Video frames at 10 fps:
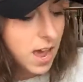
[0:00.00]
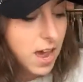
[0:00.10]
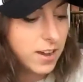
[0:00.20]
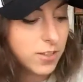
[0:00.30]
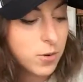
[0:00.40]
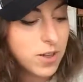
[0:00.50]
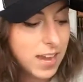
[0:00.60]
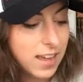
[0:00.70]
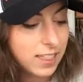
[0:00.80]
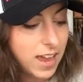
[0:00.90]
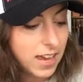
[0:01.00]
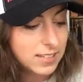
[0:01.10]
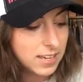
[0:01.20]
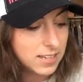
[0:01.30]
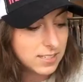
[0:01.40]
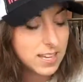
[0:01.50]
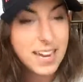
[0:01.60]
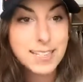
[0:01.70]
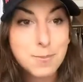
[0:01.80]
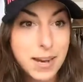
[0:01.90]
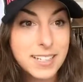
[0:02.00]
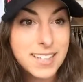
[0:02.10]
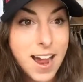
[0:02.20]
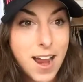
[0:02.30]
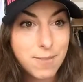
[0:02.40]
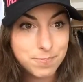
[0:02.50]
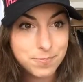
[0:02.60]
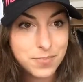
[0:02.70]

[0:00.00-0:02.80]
Another one that I liked is it's my time.